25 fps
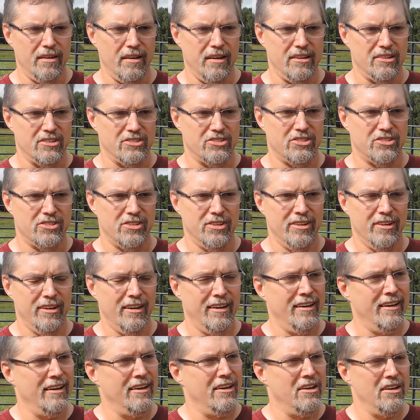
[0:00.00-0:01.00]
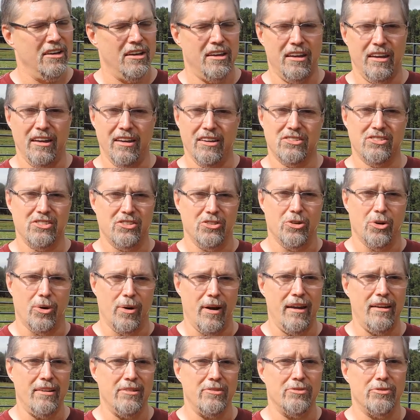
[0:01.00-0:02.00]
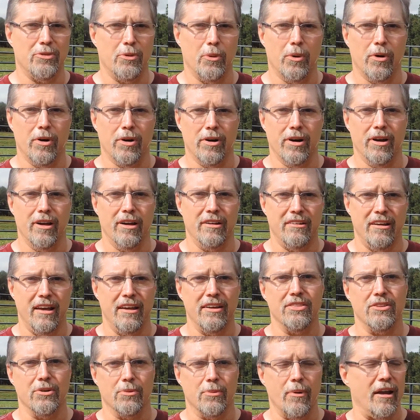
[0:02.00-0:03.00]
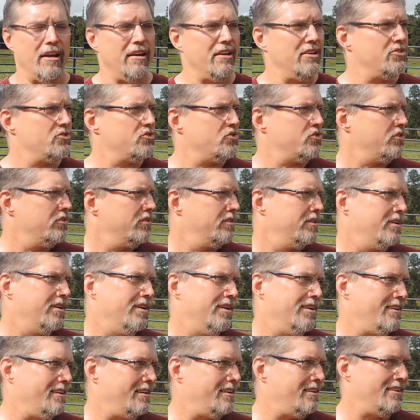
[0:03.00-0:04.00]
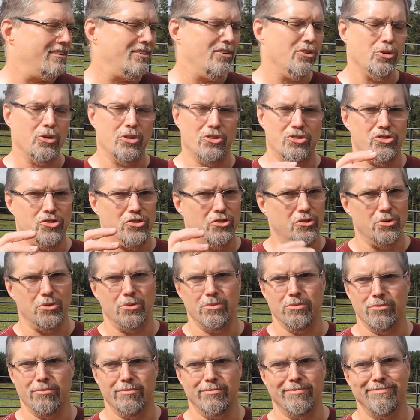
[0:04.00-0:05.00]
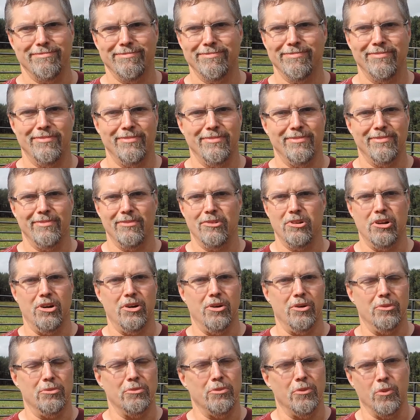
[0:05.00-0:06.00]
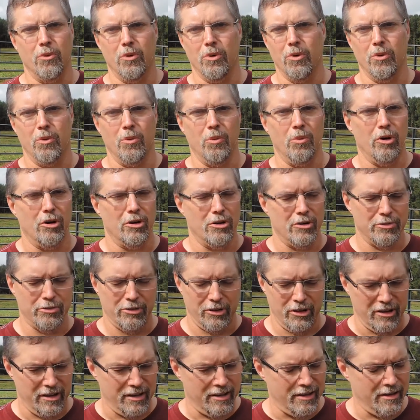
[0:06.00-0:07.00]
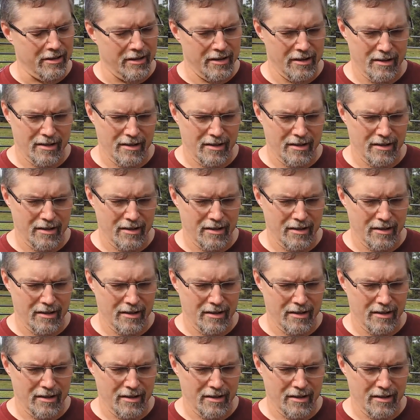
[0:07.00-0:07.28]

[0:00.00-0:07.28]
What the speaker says: It's great for a day at the range. You can shoot, wonderfully